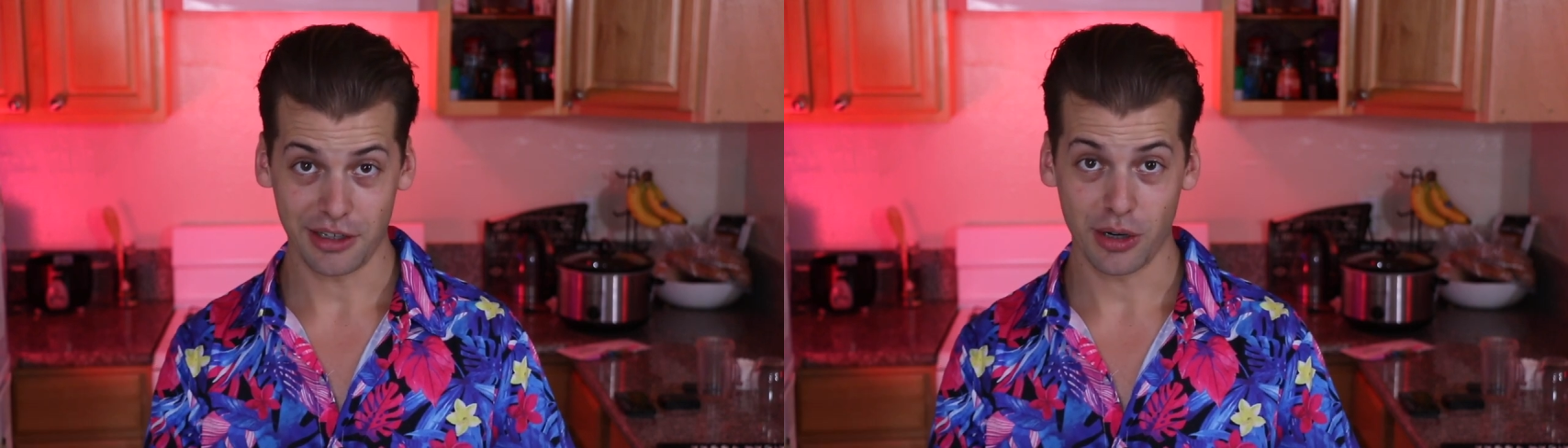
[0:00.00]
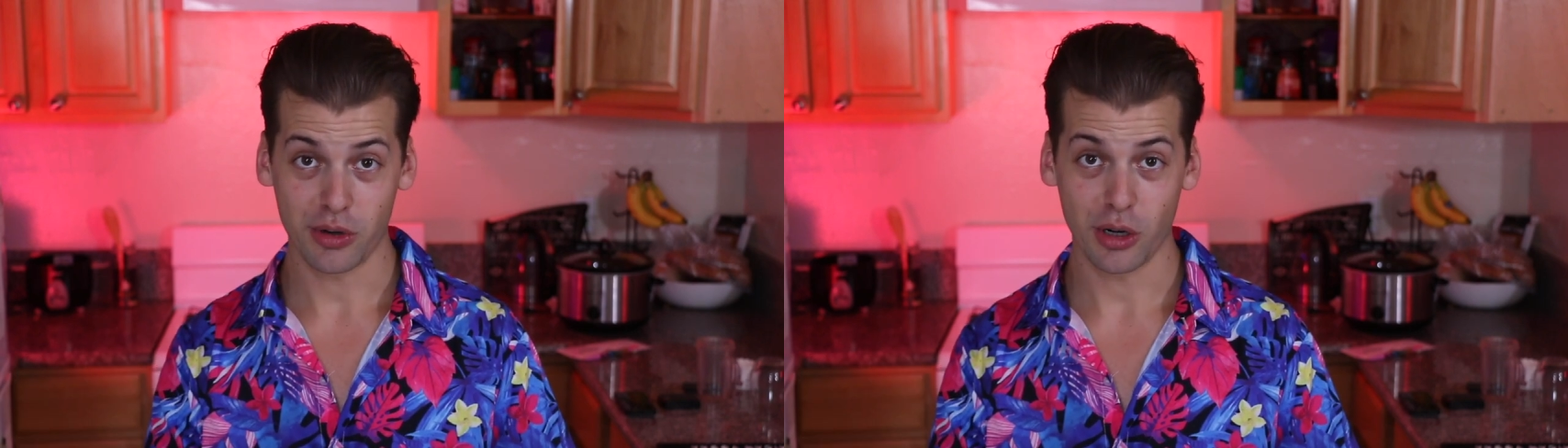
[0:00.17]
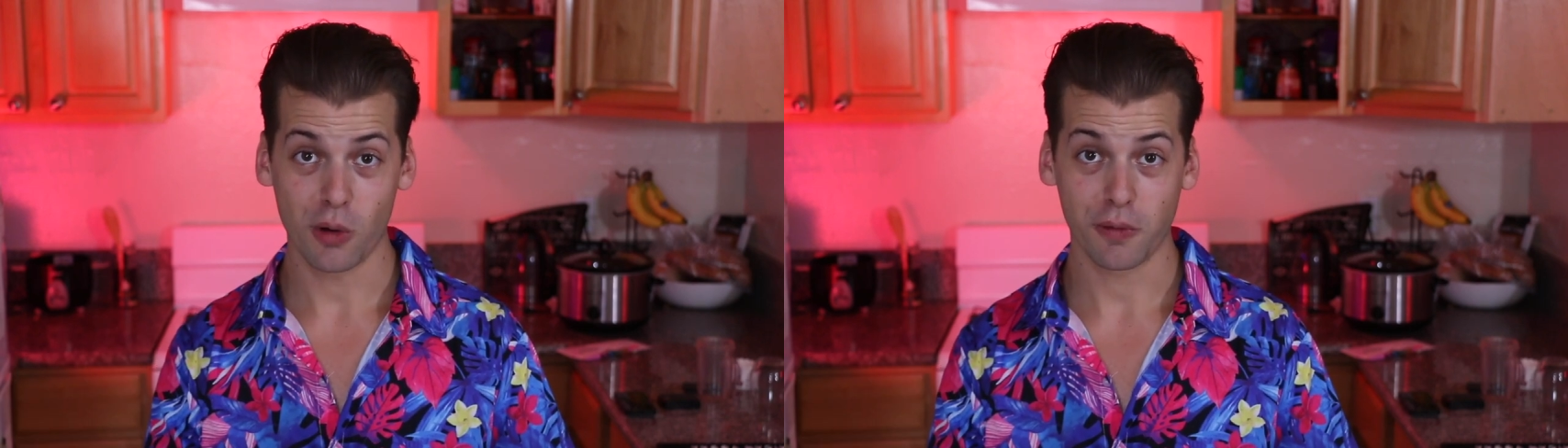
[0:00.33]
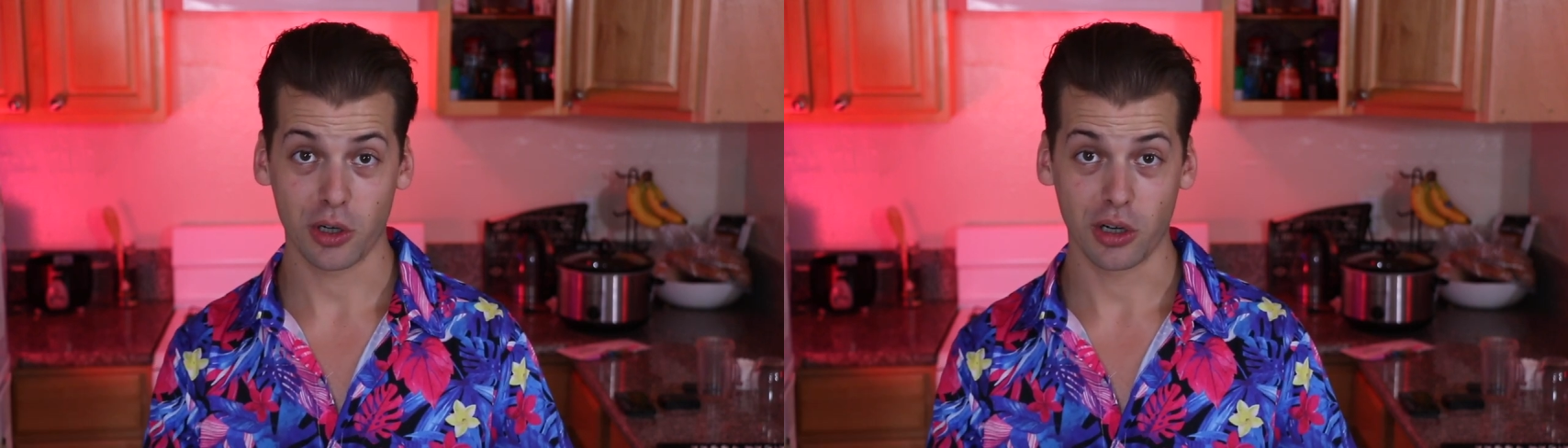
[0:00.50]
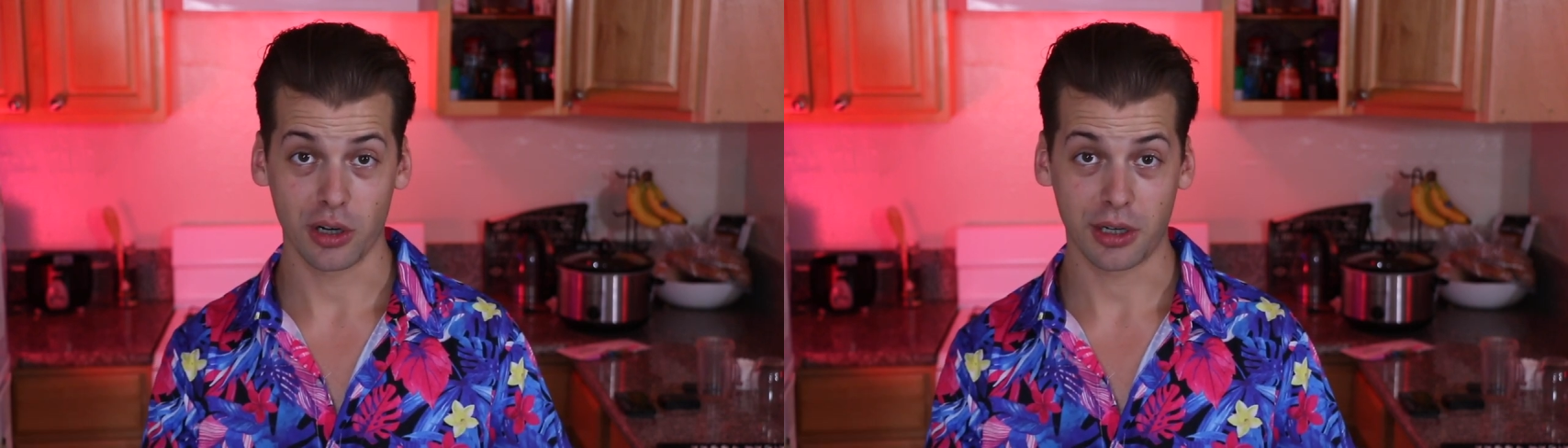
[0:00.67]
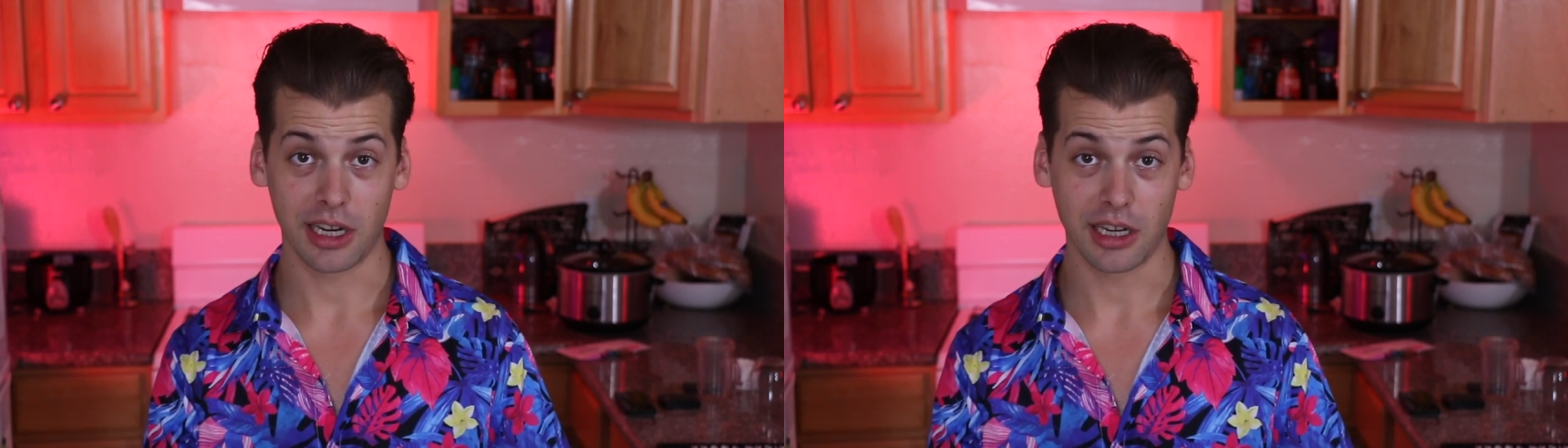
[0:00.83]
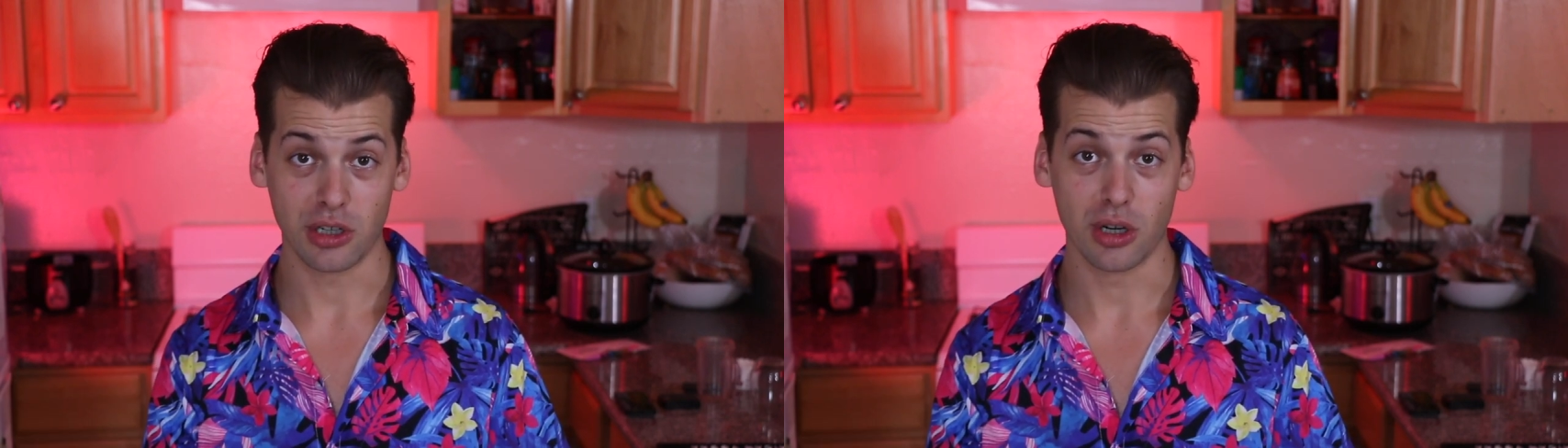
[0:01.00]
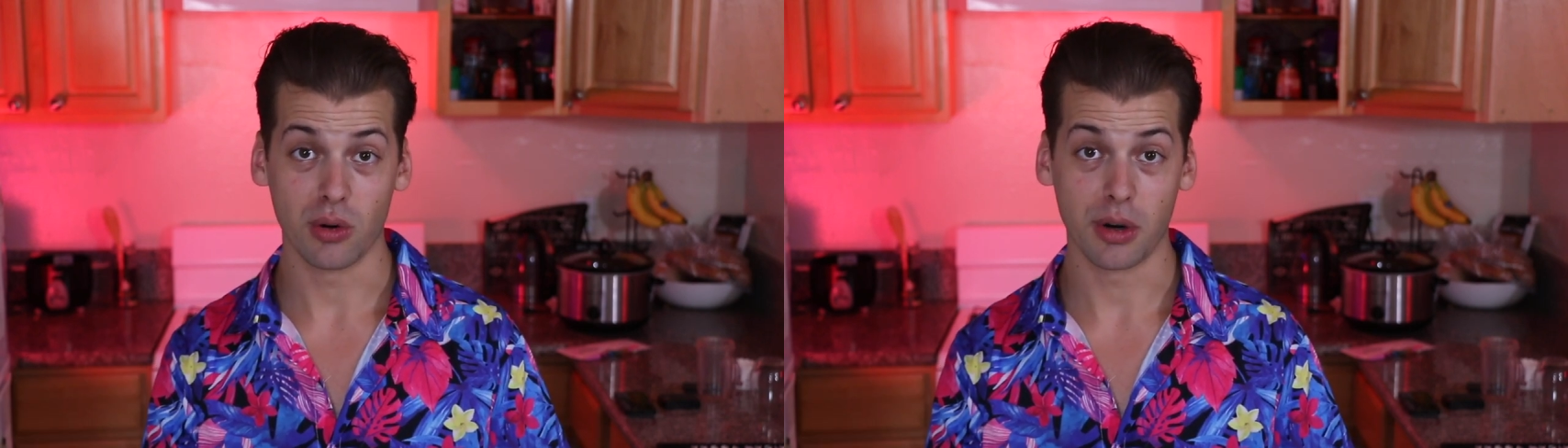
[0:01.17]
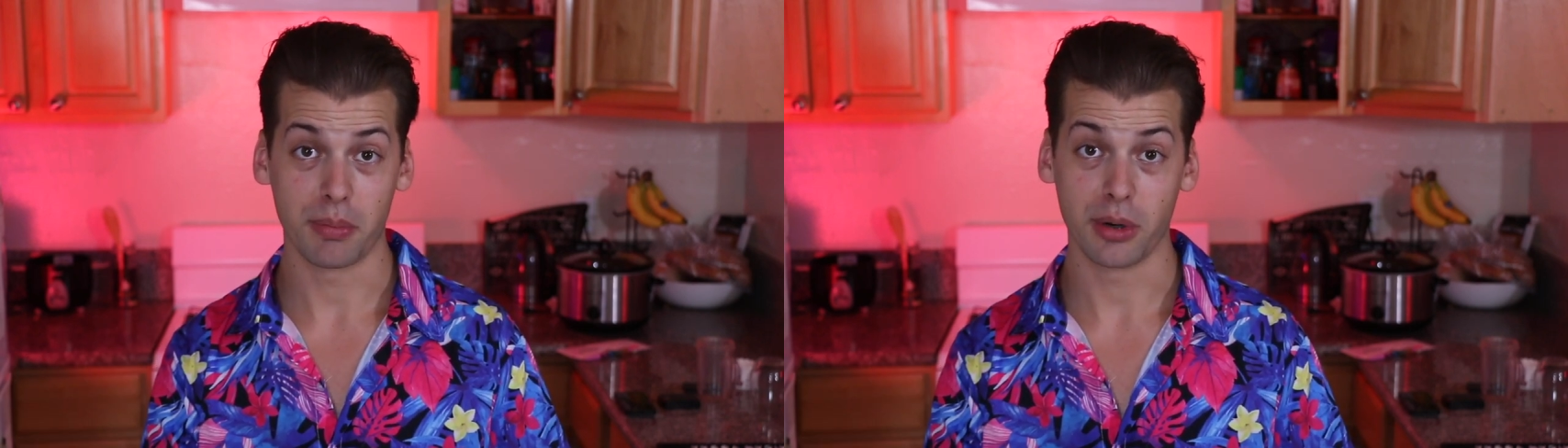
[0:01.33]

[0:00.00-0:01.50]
You don't wanna overcook it and you don't wanna